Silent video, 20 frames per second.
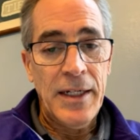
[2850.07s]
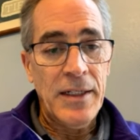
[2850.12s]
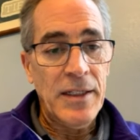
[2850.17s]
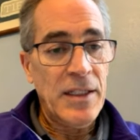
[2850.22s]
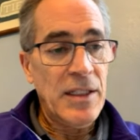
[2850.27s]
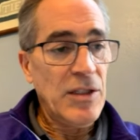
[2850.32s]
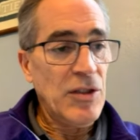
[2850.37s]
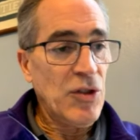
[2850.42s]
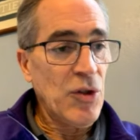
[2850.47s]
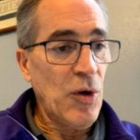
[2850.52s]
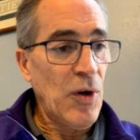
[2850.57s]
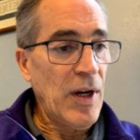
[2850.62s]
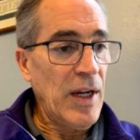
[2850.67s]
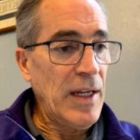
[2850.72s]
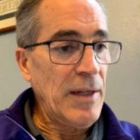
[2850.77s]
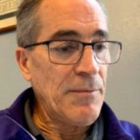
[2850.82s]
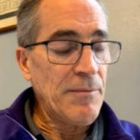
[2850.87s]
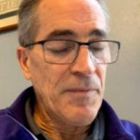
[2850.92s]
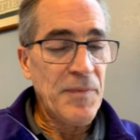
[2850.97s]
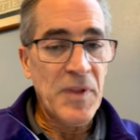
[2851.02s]

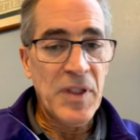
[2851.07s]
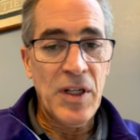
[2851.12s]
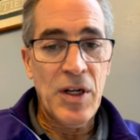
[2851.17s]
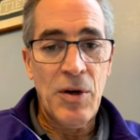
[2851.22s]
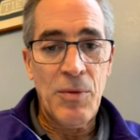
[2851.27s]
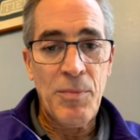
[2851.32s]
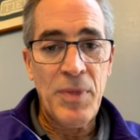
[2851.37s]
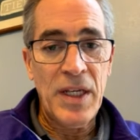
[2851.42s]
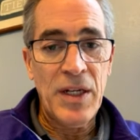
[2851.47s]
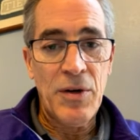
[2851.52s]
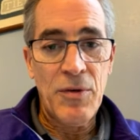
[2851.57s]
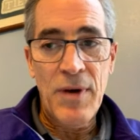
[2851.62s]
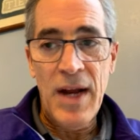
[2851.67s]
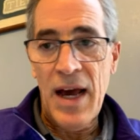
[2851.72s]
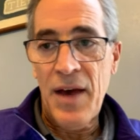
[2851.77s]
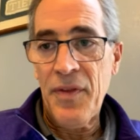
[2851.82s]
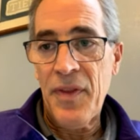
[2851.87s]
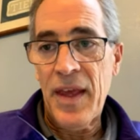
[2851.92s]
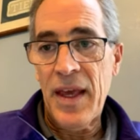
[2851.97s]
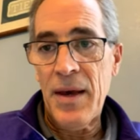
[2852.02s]
enjoy, you know, being
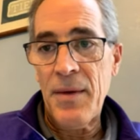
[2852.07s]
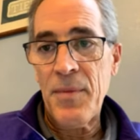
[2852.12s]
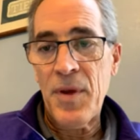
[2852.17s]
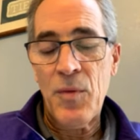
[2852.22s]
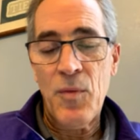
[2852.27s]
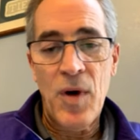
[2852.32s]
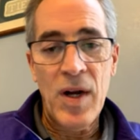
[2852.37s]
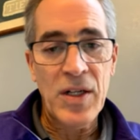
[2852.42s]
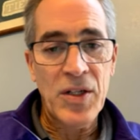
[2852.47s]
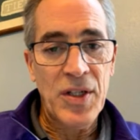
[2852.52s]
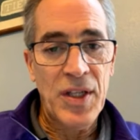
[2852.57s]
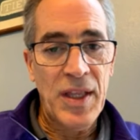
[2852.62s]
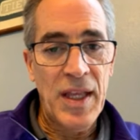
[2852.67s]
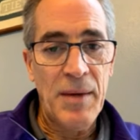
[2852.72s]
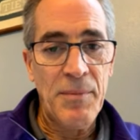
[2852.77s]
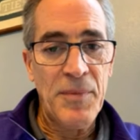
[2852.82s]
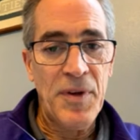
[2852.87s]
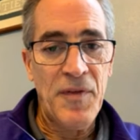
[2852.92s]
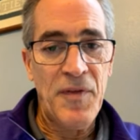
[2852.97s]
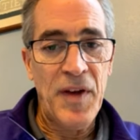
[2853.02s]
around them and watching
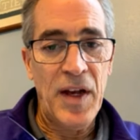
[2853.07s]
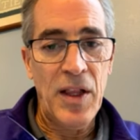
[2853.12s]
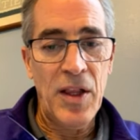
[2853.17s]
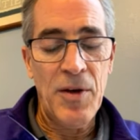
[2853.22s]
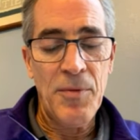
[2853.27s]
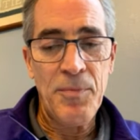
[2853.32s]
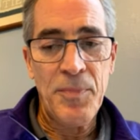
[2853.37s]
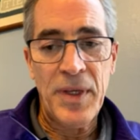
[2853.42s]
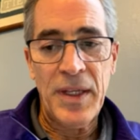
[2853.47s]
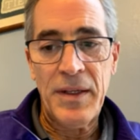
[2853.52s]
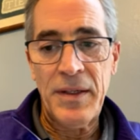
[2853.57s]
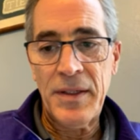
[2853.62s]
them develop